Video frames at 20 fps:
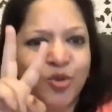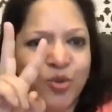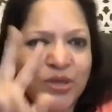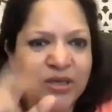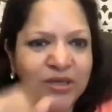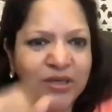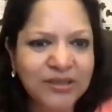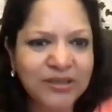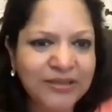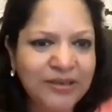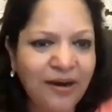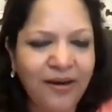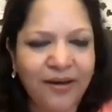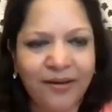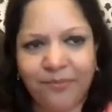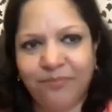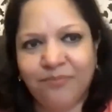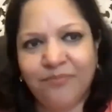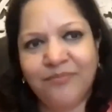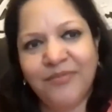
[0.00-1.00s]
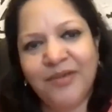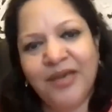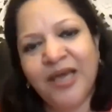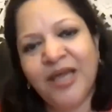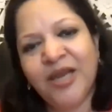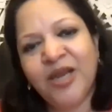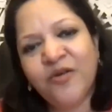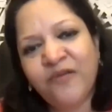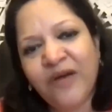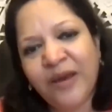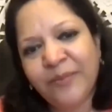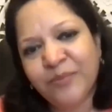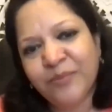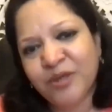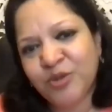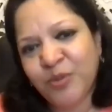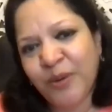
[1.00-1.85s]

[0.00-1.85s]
2 years' time, in November